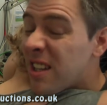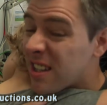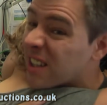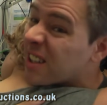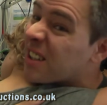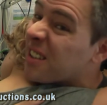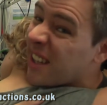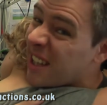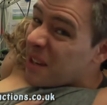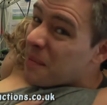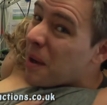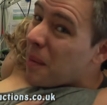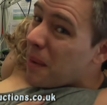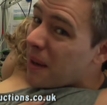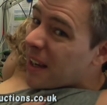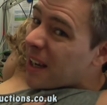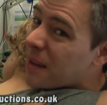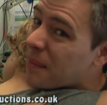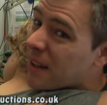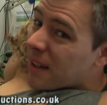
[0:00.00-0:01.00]
He's going to email
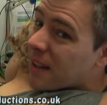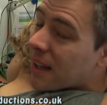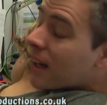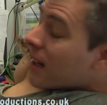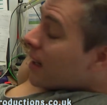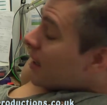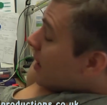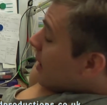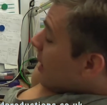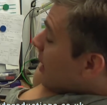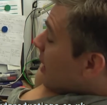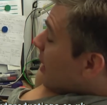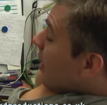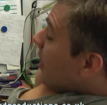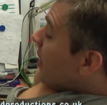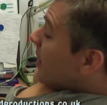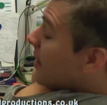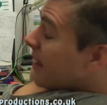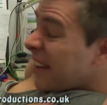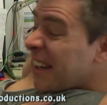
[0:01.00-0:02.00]
me now about
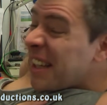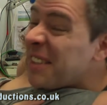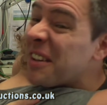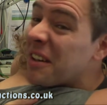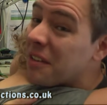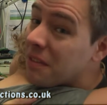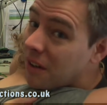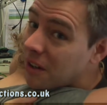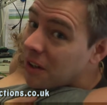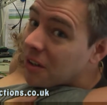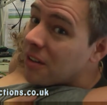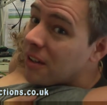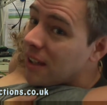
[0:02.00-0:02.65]
that. He's really funny